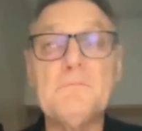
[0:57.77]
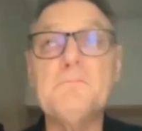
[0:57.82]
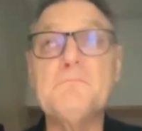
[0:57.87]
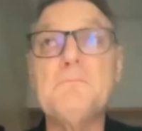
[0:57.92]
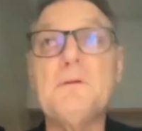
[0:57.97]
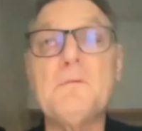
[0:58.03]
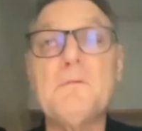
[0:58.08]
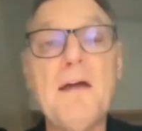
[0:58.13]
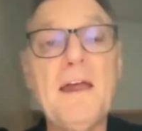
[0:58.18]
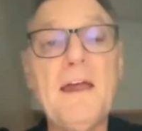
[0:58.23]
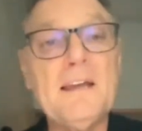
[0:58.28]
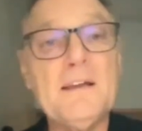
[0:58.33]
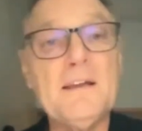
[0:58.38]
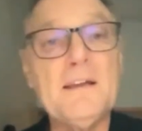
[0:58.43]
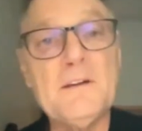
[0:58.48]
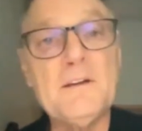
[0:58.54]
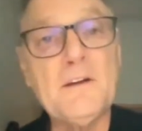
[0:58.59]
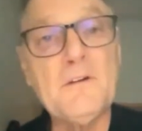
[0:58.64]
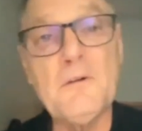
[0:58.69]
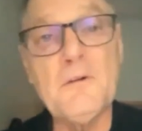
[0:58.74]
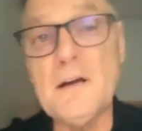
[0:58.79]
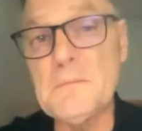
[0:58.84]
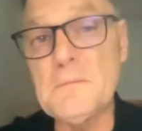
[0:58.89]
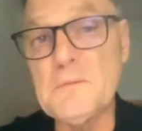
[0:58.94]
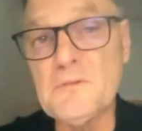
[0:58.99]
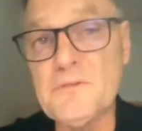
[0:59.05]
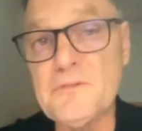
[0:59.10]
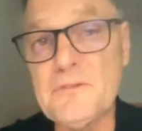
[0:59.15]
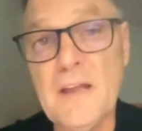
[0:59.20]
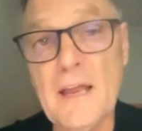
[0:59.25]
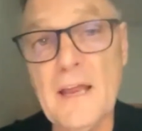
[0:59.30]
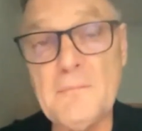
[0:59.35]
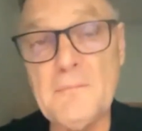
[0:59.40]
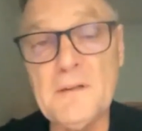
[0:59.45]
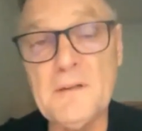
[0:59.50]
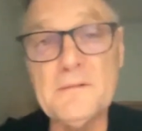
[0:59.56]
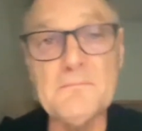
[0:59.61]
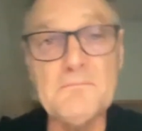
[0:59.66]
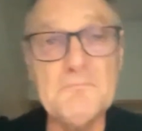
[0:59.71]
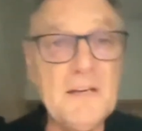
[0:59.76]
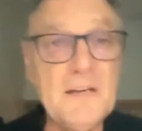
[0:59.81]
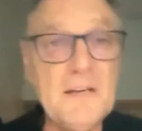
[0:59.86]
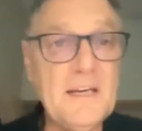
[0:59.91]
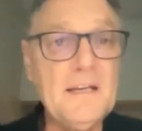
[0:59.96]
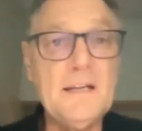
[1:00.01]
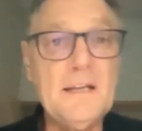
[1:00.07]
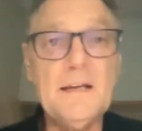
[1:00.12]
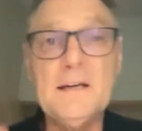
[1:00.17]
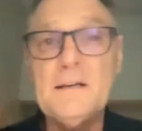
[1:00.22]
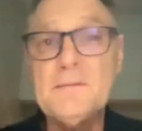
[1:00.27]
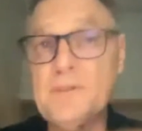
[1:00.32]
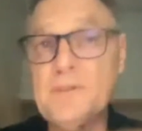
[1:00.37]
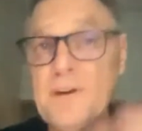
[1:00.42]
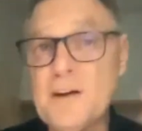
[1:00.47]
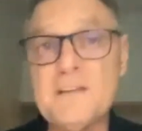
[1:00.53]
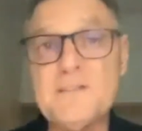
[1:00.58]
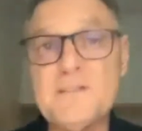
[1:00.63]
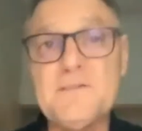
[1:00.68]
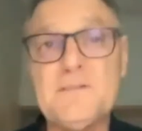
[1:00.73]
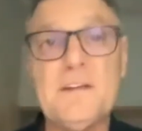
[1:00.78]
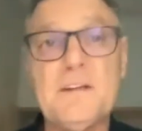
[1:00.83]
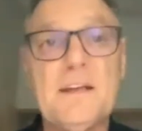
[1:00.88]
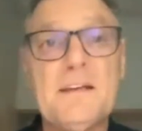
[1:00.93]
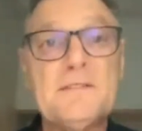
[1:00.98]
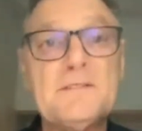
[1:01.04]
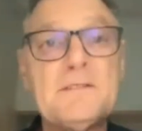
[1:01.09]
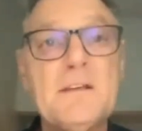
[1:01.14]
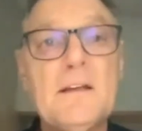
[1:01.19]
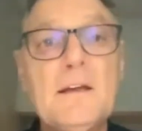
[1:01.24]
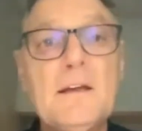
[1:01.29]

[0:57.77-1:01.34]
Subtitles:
but made an incredible statement, media, various things.